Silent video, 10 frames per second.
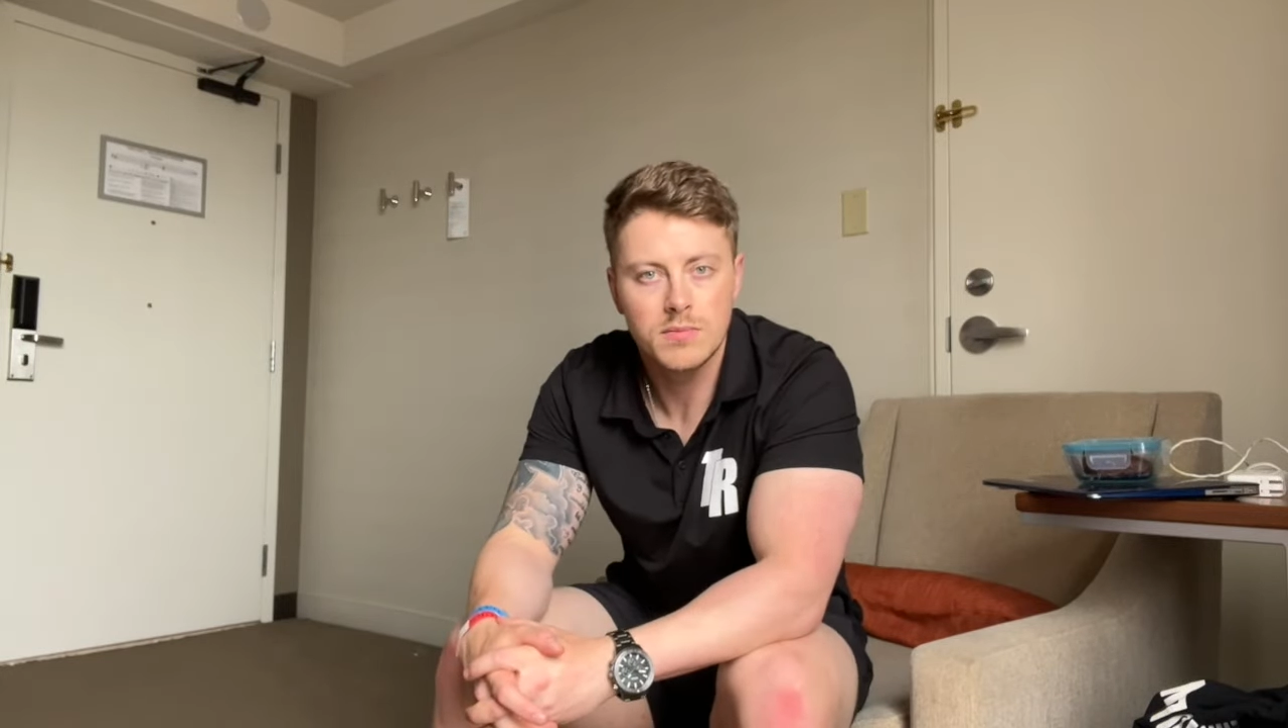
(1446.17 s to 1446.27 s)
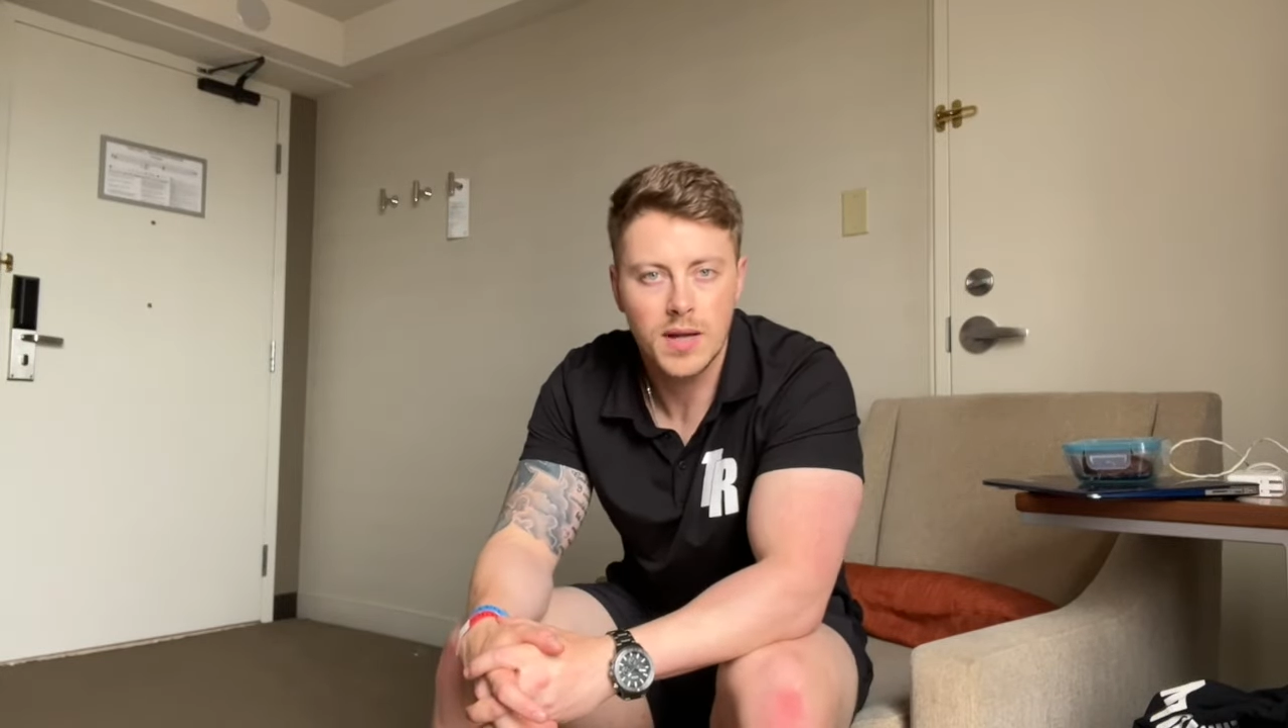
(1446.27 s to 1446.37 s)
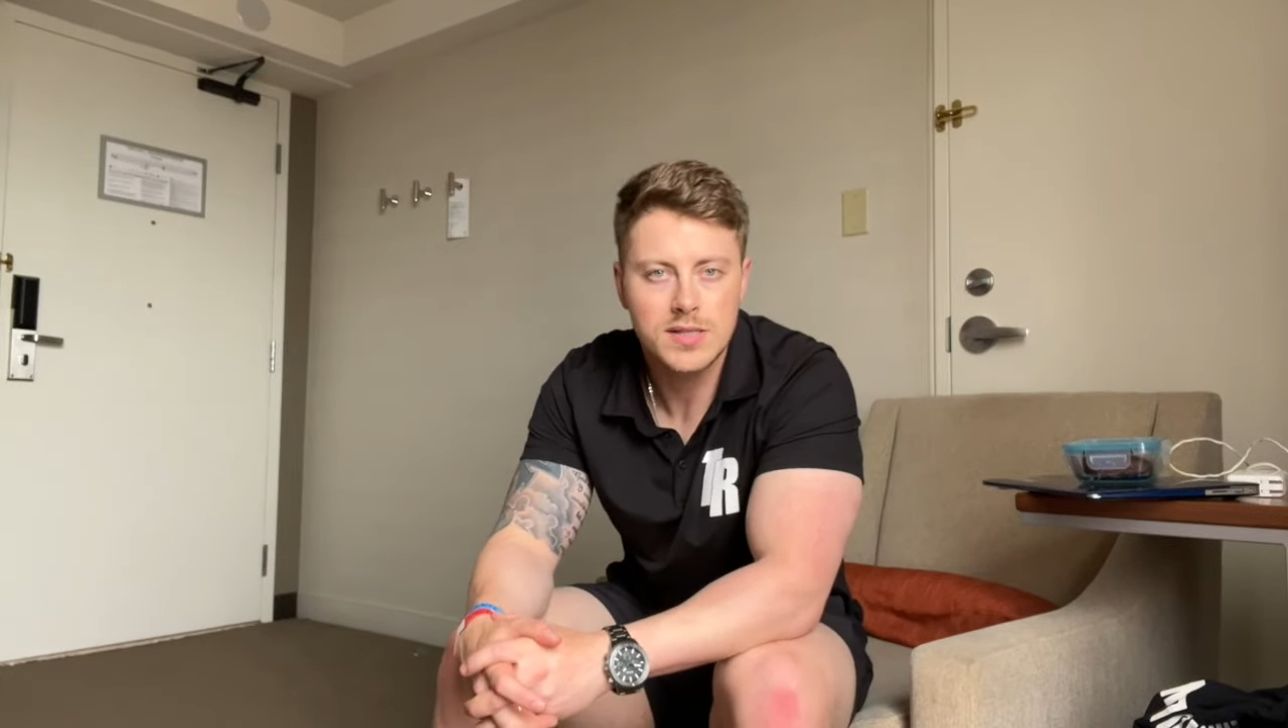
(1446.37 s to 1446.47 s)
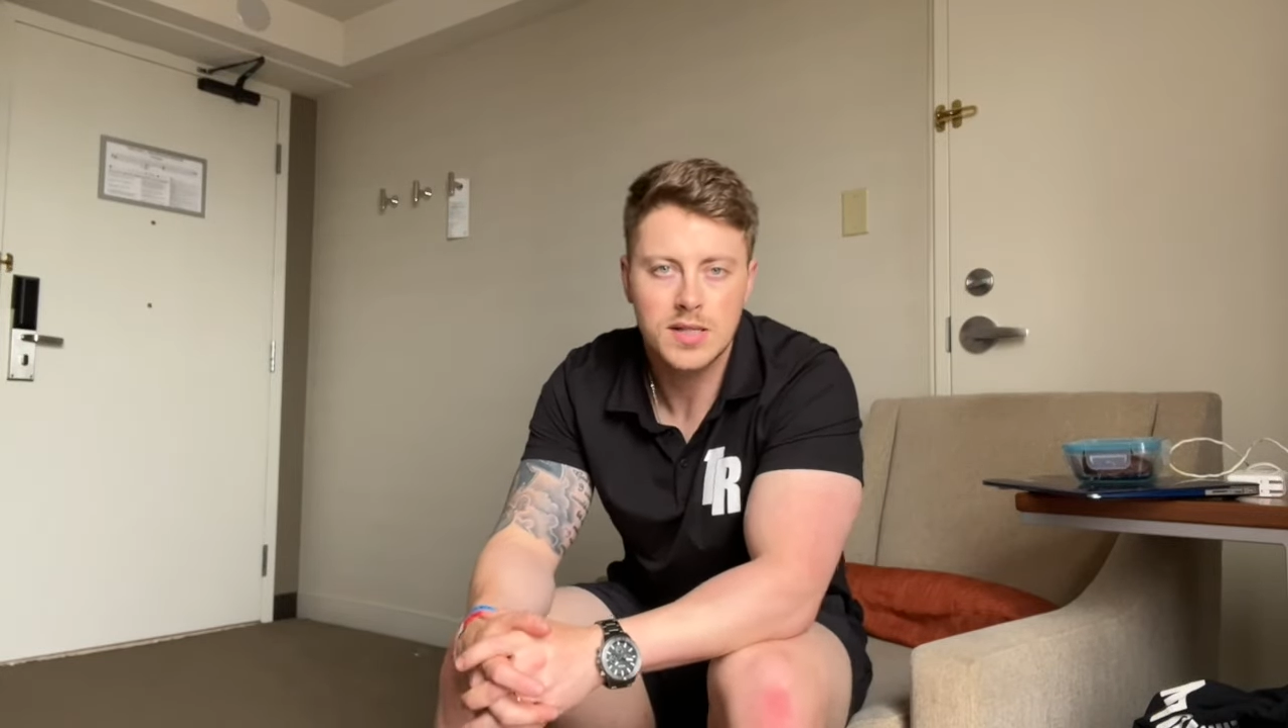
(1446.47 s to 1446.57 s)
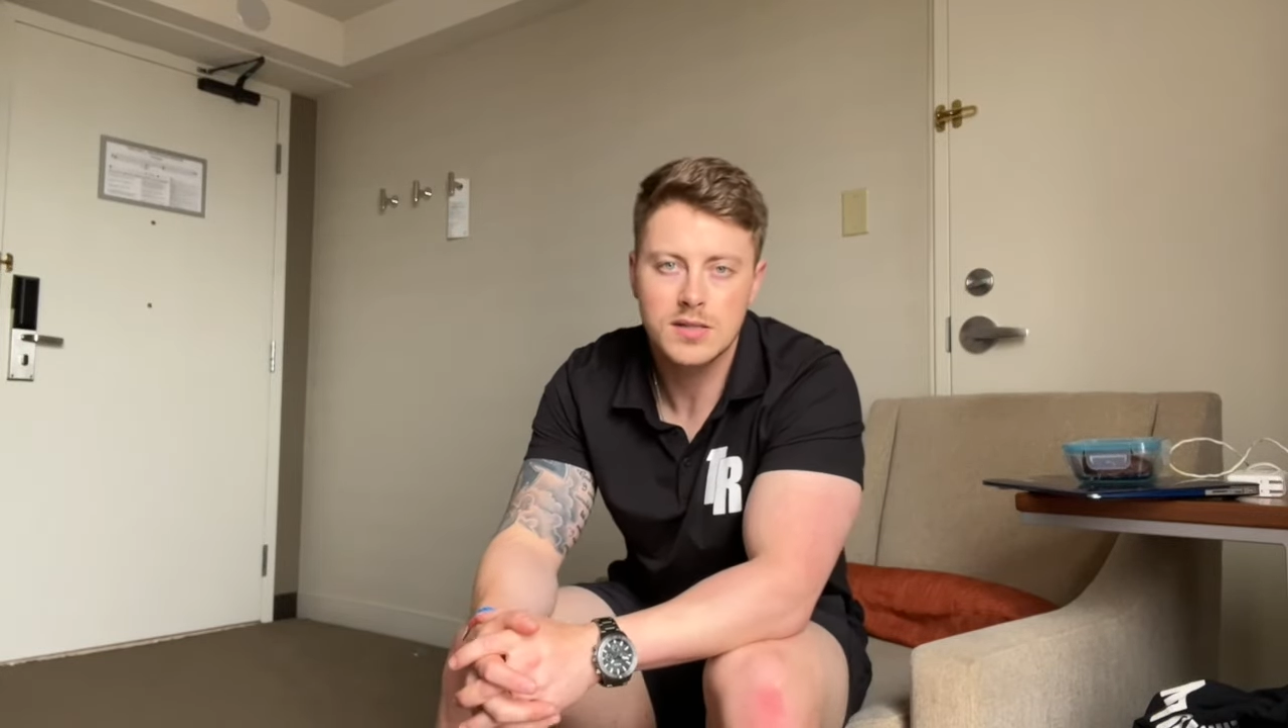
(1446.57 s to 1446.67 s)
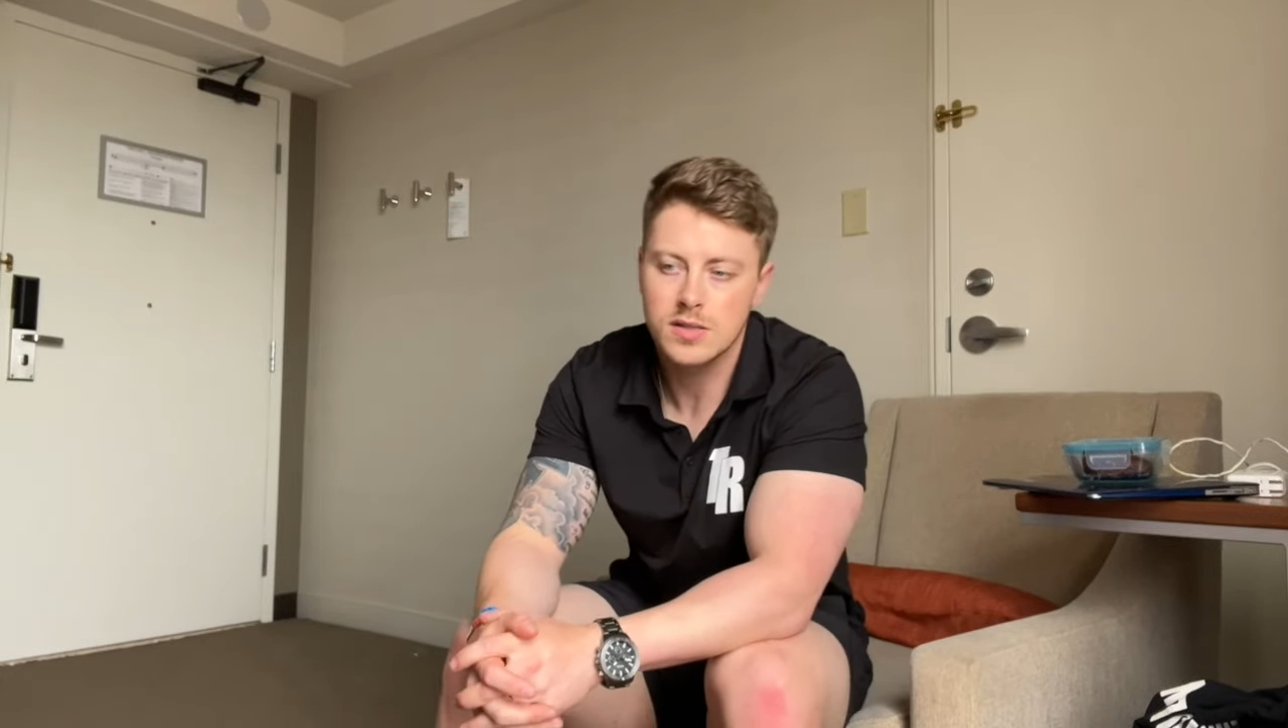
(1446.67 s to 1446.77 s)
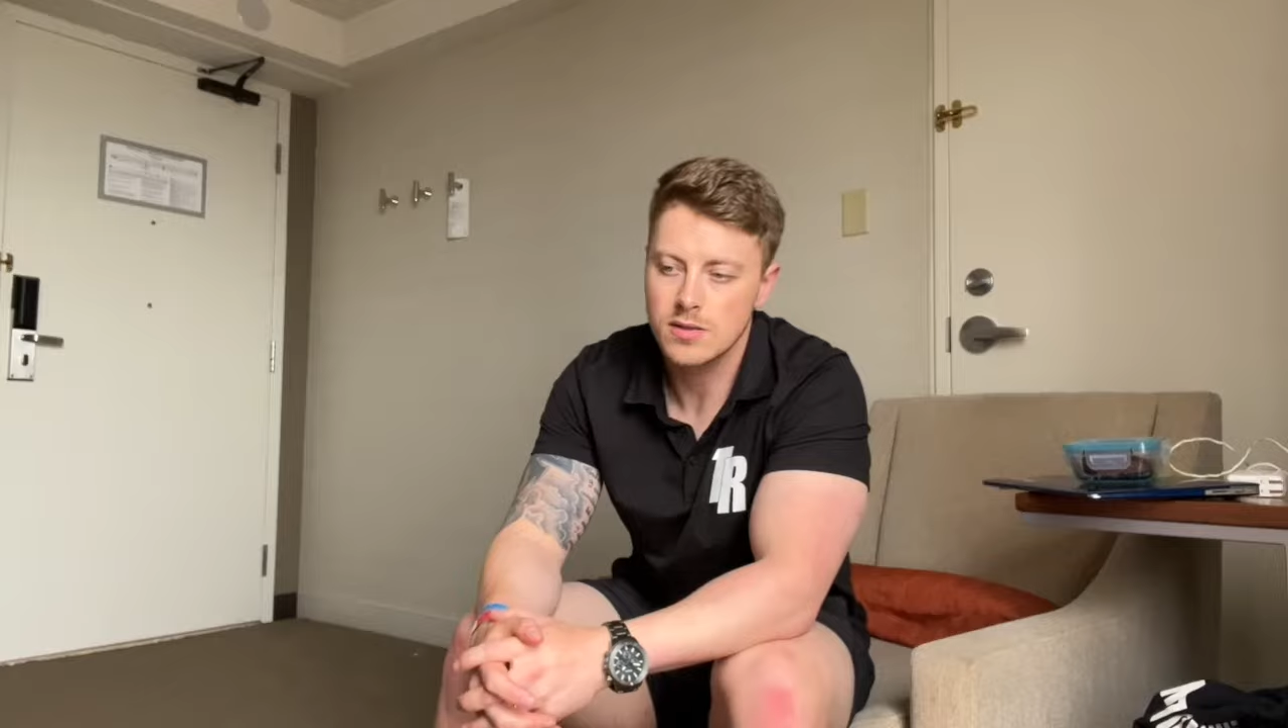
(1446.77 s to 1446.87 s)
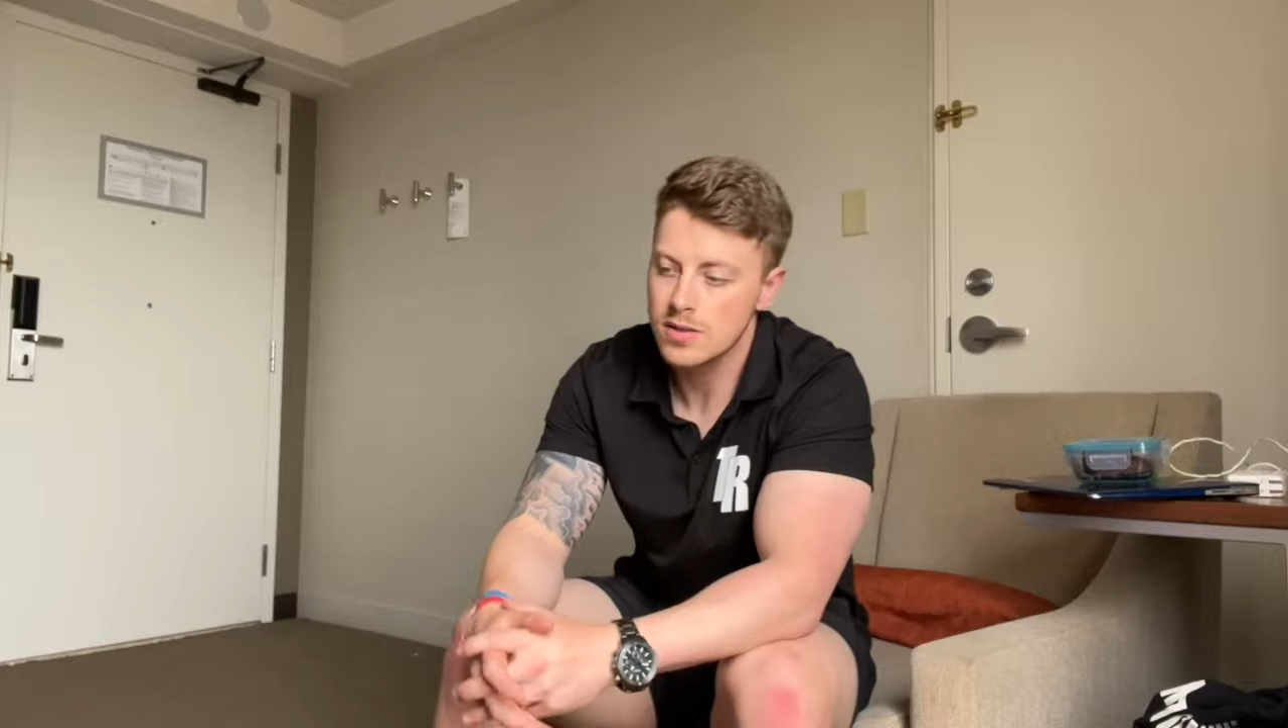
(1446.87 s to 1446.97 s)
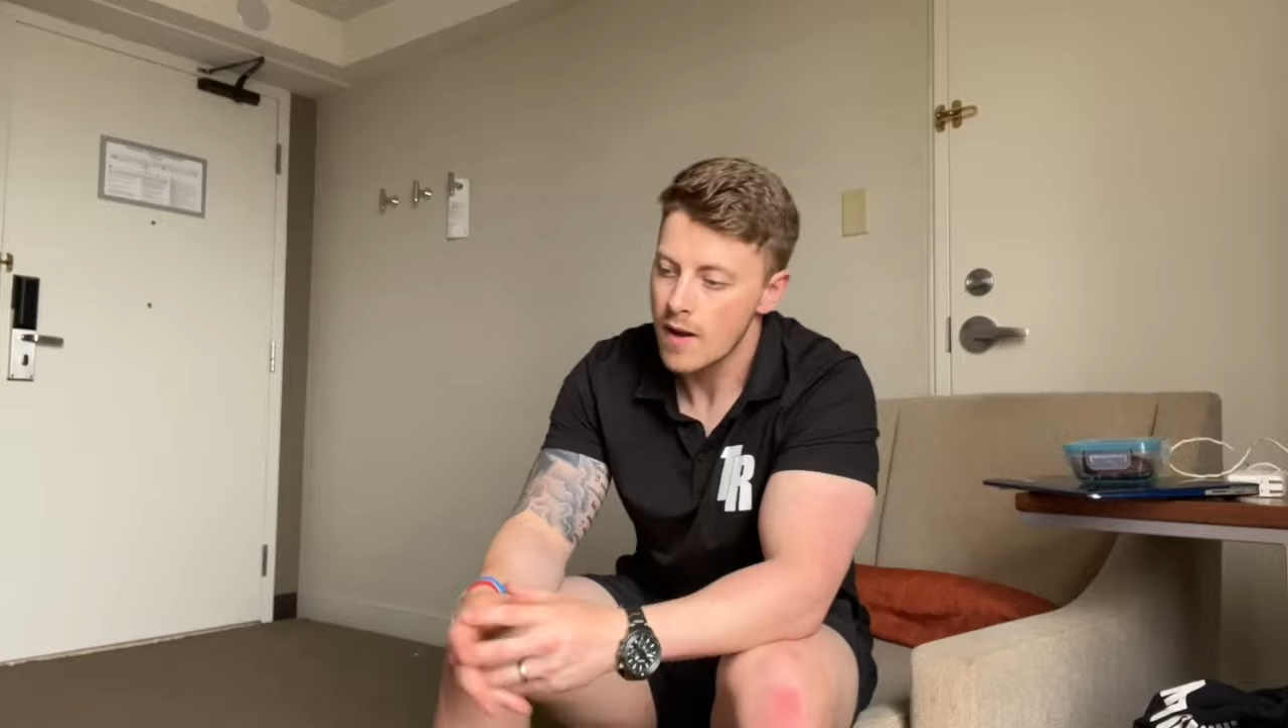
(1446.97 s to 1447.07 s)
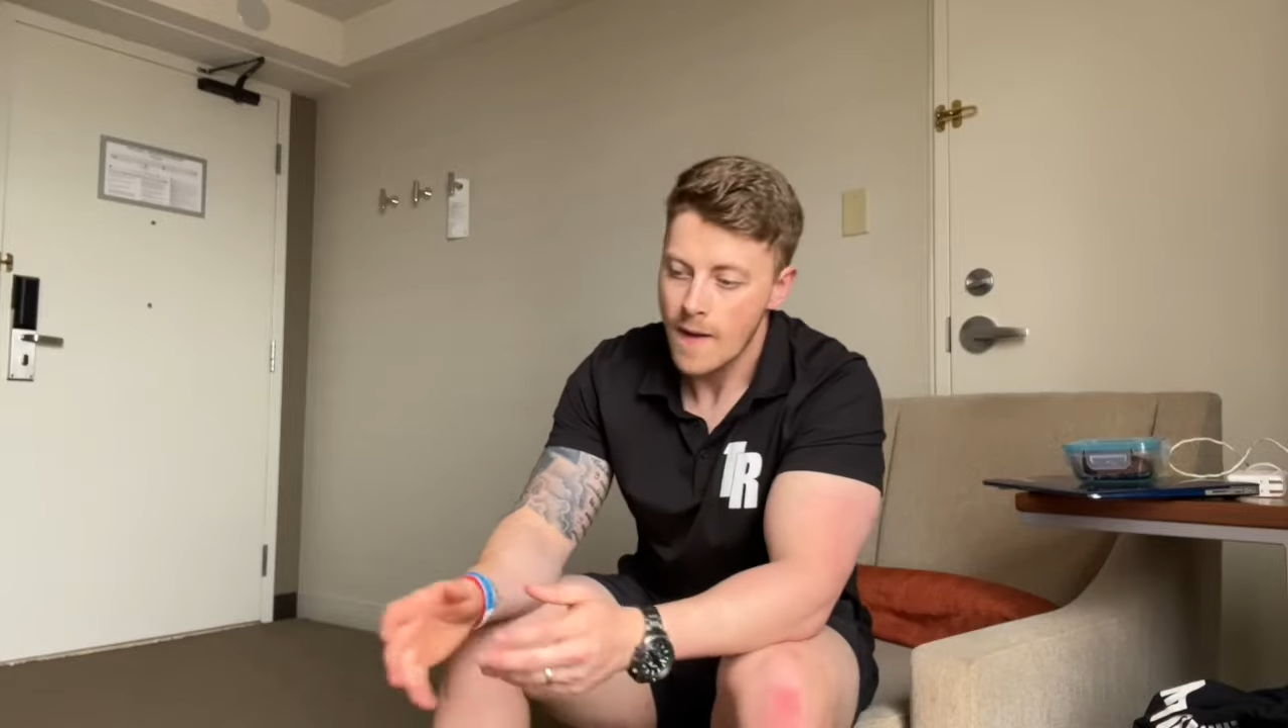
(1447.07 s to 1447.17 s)
placings,
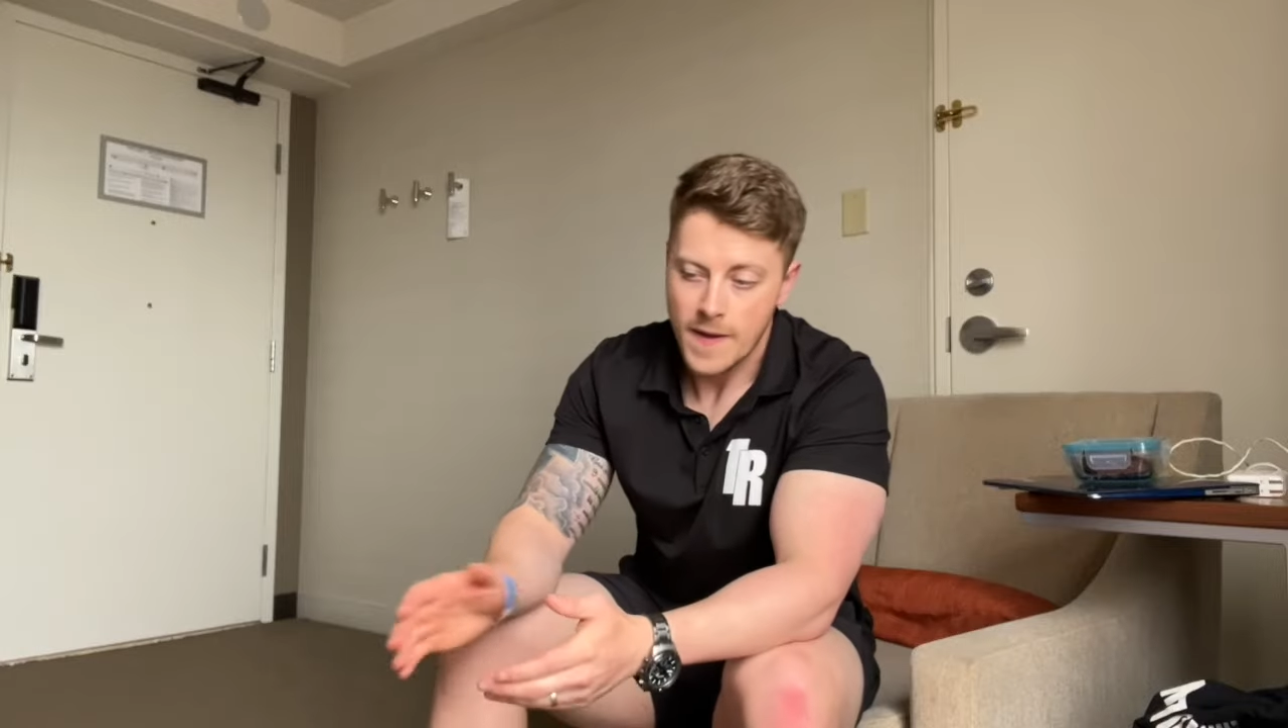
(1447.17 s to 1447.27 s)
there's